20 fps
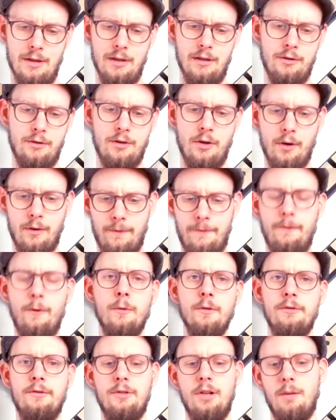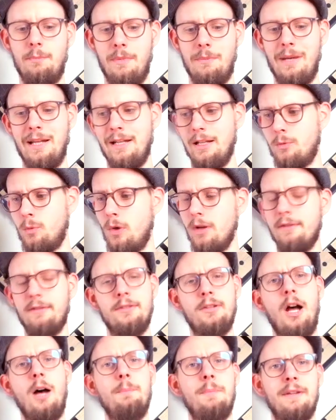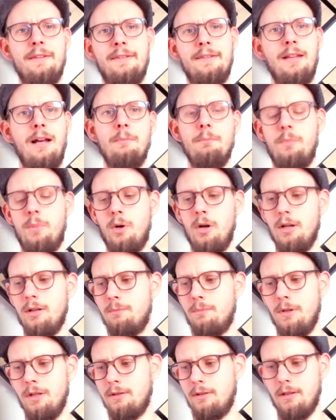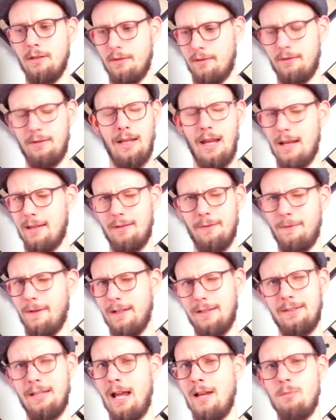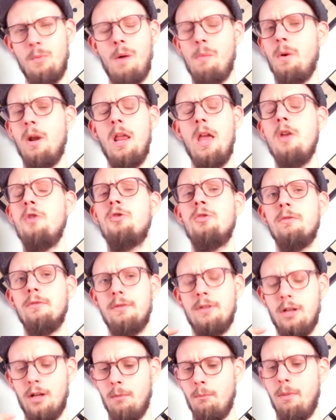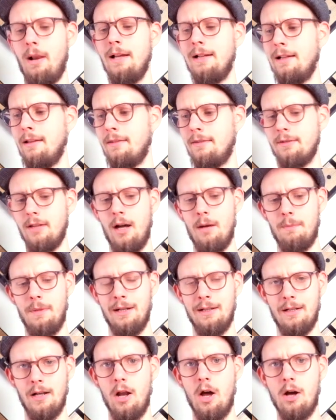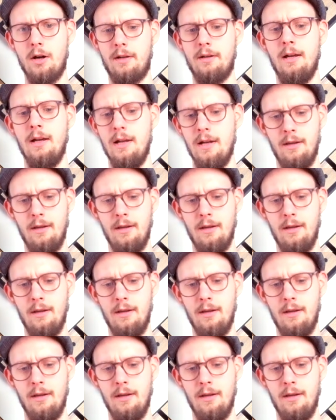to a full stop. I mean, it will stop at some point, but it takes, I think, 10 revolutions to completely stop and lock.